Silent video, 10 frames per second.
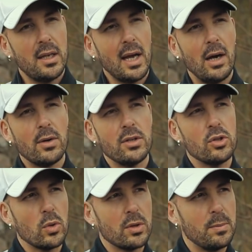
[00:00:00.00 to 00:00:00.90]
Now, how could
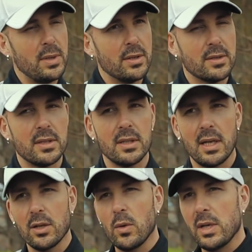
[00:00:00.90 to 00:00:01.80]
Jordan Peterson
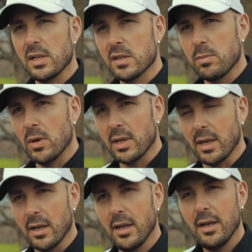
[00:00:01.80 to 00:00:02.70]
and quitting
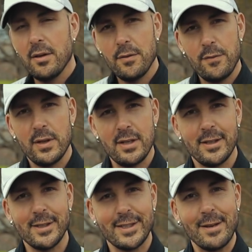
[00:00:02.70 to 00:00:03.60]
smoking fit
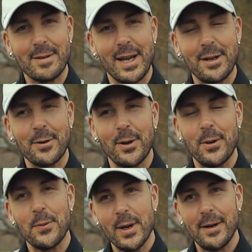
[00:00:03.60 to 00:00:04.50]
into the same category?
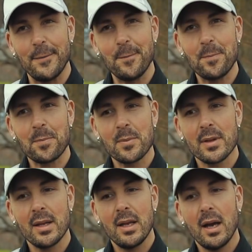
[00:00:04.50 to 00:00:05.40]
Well,
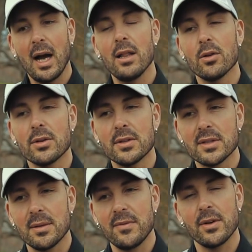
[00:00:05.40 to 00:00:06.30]
I learned
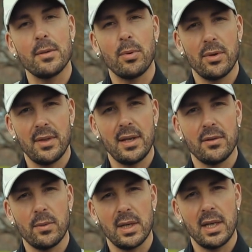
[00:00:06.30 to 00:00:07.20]
some very important
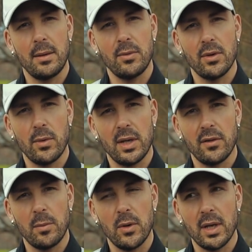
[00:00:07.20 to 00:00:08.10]
things when it came to quitting
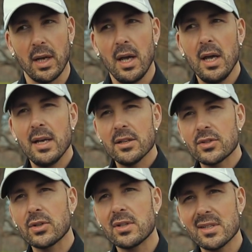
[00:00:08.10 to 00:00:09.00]
smoking.
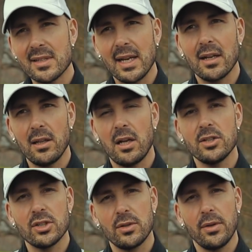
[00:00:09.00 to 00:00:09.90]
Certain
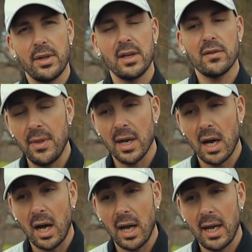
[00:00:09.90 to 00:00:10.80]
psychological things that
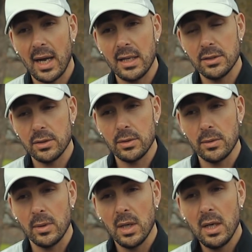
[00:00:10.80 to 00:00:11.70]
I had
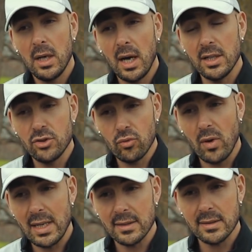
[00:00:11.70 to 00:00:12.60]
to
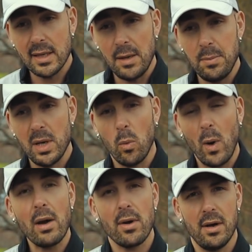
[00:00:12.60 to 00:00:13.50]
address and be
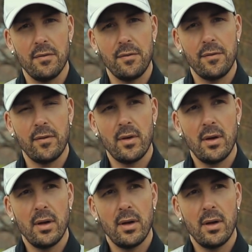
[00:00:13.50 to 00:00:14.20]
aware of